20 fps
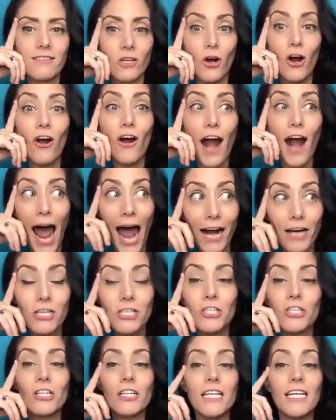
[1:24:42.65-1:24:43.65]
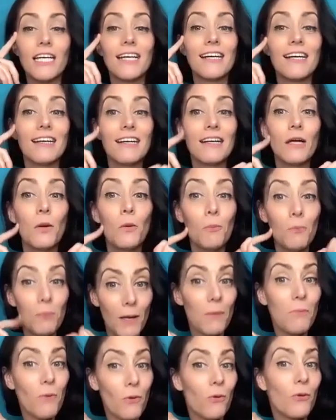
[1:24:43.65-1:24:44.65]
There are actually
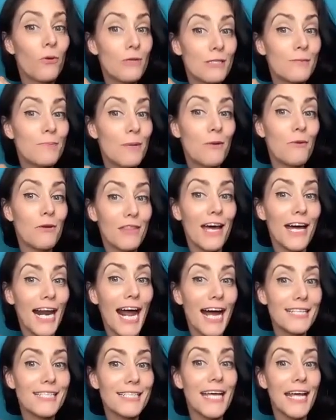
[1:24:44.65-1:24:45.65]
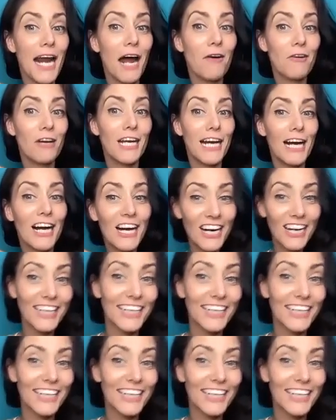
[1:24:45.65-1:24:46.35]
people who speak with that accent out here.